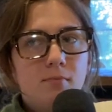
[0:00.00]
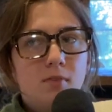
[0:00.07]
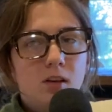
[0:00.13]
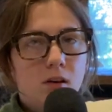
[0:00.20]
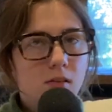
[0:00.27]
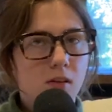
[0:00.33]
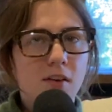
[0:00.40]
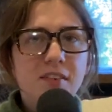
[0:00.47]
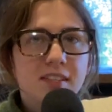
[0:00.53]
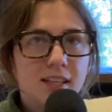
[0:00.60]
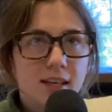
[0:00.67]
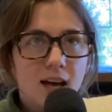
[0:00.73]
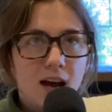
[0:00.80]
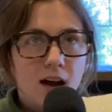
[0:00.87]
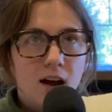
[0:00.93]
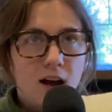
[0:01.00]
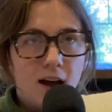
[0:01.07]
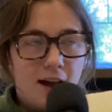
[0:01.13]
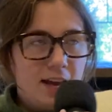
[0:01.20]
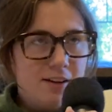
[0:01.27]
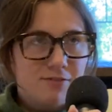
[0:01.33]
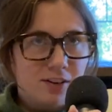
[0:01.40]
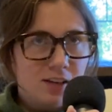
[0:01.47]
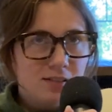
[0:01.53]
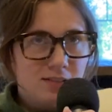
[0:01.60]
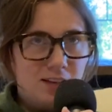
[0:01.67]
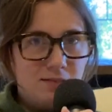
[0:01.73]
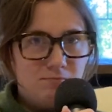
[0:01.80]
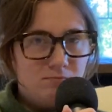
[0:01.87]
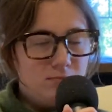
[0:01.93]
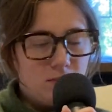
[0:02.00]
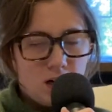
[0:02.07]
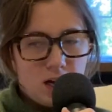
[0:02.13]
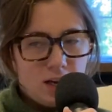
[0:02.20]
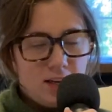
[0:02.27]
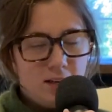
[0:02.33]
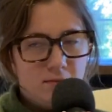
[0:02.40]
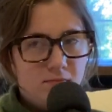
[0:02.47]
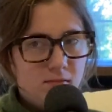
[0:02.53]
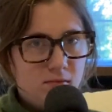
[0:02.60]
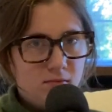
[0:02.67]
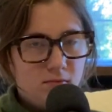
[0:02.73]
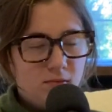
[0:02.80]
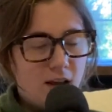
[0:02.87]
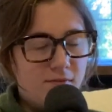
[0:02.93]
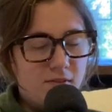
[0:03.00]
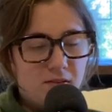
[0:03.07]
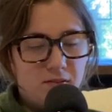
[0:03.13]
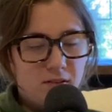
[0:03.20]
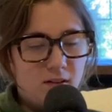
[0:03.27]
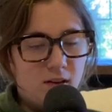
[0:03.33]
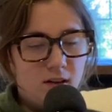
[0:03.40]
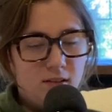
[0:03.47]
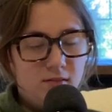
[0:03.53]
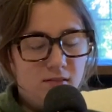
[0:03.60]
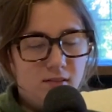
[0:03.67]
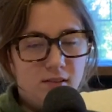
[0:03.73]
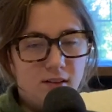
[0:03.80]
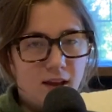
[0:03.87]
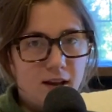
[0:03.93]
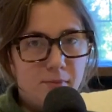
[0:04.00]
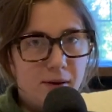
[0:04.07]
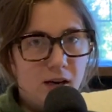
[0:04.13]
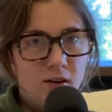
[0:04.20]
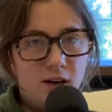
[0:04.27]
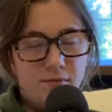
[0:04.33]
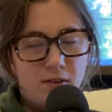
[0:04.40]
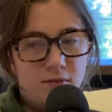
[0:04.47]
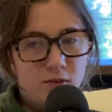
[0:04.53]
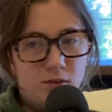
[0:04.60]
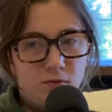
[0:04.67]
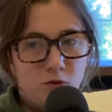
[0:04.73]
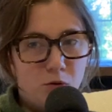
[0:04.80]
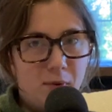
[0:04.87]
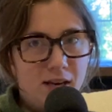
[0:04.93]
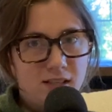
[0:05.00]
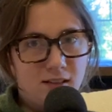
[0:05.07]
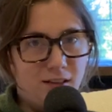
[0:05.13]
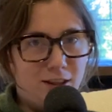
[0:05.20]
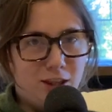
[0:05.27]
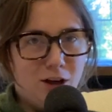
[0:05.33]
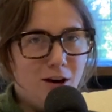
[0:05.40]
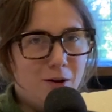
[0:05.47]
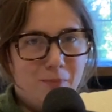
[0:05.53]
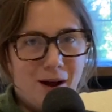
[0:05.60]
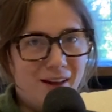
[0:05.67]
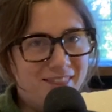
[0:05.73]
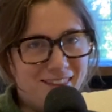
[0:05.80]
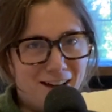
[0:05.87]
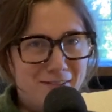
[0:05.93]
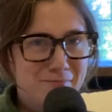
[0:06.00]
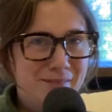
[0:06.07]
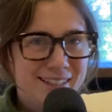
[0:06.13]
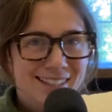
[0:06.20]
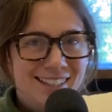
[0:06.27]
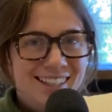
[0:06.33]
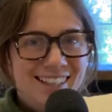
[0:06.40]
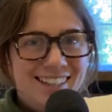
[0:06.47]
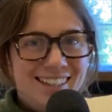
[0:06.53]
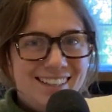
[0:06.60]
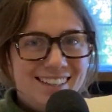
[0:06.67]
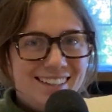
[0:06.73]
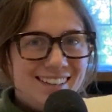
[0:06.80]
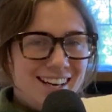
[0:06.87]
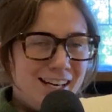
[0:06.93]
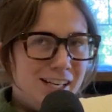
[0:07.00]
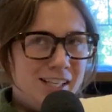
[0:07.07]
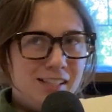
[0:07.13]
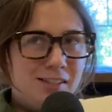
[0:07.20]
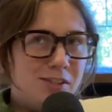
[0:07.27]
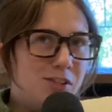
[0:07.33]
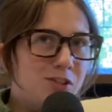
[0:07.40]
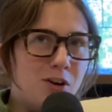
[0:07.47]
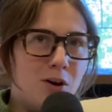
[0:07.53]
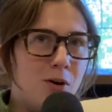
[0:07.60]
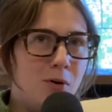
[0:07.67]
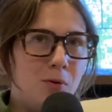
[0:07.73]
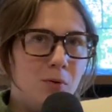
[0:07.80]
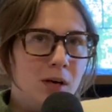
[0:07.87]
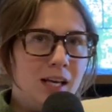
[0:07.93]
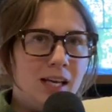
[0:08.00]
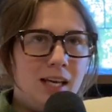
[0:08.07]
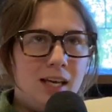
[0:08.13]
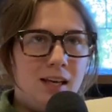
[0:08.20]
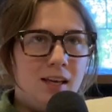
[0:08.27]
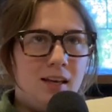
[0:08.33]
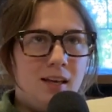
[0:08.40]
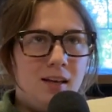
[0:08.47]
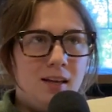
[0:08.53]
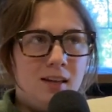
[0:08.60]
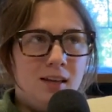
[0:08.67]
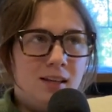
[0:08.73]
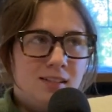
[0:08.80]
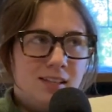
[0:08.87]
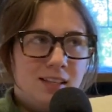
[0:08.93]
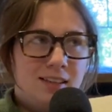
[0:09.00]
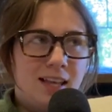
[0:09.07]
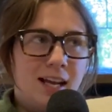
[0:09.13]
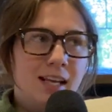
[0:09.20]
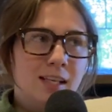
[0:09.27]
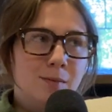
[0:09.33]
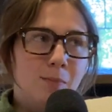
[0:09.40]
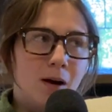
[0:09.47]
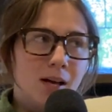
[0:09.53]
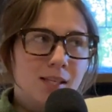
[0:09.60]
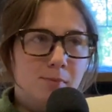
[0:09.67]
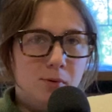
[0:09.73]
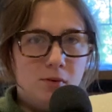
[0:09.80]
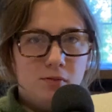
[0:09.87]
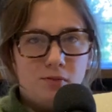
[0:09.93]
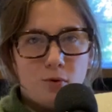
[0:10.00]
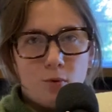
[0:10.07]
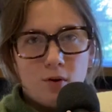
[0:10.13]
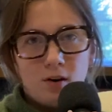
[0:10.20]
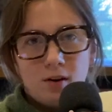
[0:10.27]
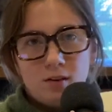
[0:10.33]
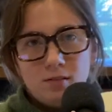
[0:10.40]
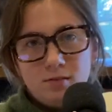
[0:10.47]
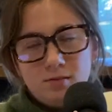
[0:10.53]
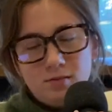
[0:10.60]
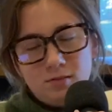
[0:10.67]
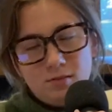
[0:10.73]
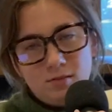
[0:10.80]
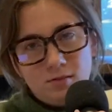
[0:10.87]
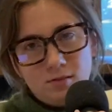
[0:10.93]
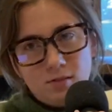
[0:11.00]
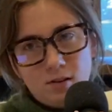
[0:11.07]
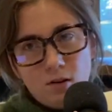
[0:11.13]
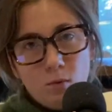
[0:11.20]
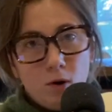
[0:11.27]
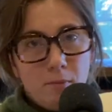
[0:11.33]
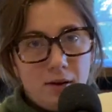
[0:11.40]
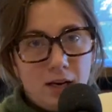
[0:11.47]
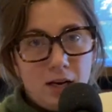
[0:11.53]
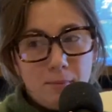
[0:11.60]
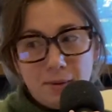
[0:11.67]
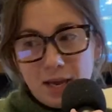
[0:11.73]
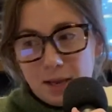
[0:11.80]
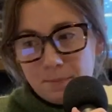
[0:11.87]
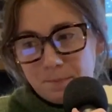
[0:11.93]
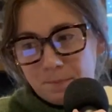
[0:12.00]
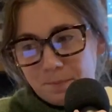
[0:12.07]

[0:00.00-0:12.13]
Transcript: Because obviously I have friends that I have never thought that about. I've never romantically thought about them. And so it's like that is possible for a woman and a man.